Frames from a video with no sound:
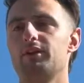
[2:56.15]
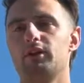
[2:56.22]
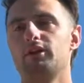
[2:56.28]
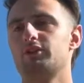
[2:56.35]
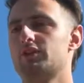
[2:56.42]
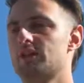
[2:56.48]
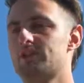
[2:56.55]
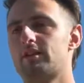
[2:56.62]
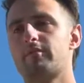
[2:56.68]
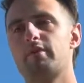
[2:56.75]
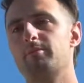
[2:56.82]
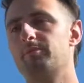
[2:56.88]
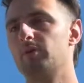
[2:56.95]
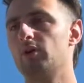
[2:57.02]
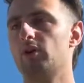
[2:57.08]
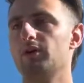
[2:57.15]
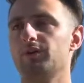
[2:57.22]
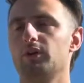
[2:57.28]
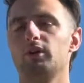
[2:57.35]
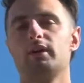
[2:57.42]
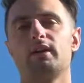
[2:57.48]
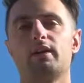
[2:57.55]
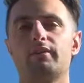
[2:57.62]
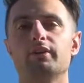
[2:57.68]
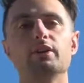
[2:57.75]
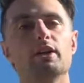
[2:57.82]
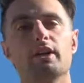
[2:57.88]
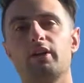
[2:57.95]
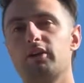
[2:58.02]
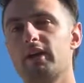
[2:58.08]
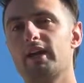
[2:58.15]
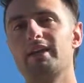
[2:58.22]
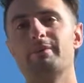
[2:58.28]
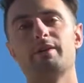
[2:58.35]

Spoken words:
They'll adjust every bolt. They'll look in every nook and cranny,